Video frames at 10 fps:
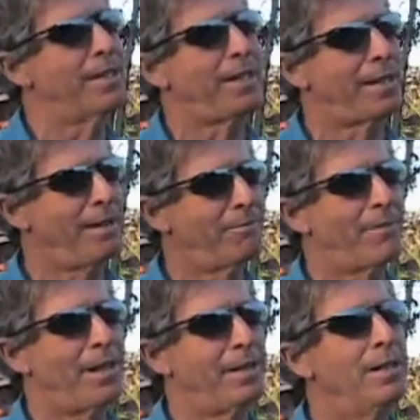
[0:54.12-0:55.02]
and they can't
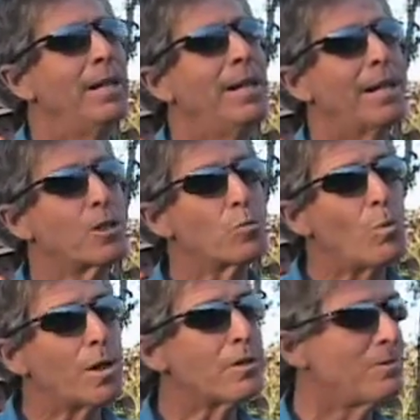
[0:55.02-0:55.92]
fight it. And that's
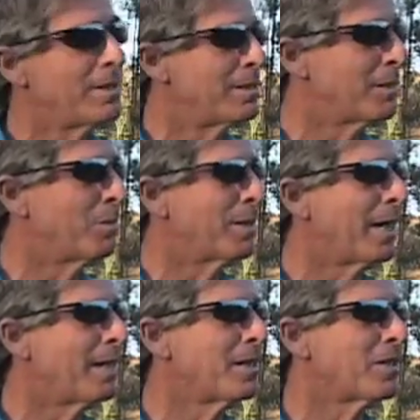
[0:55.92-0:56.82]
one of the reasons
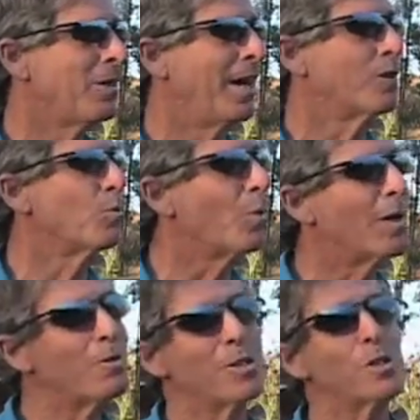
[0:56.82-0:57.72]
mortality is so high. It's
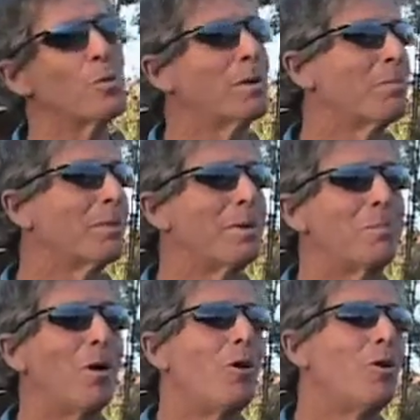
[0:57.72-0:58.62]
one of the reasons we can bring
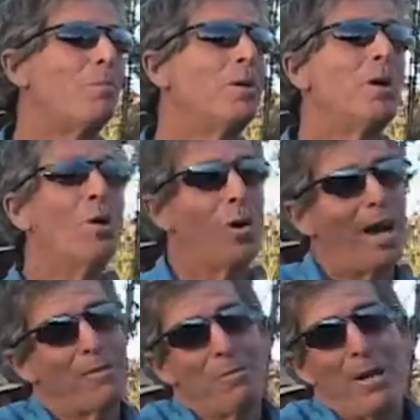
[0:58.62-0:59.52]
people home or
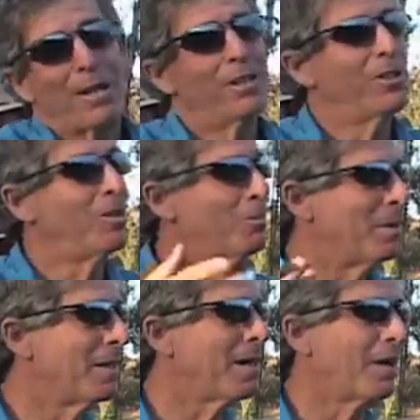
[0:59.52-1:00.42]
have American or
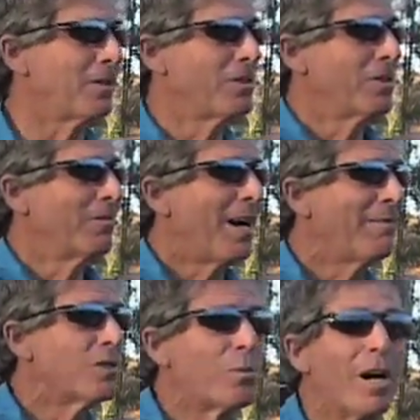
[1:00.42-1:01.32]
European doctors
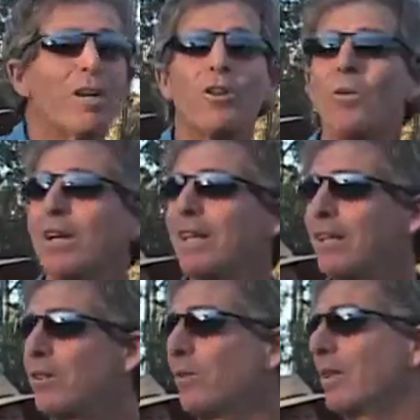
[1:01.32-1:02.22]
survive is we aren't going
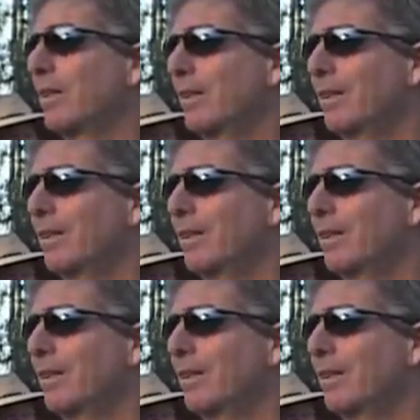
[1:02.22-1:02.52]
into it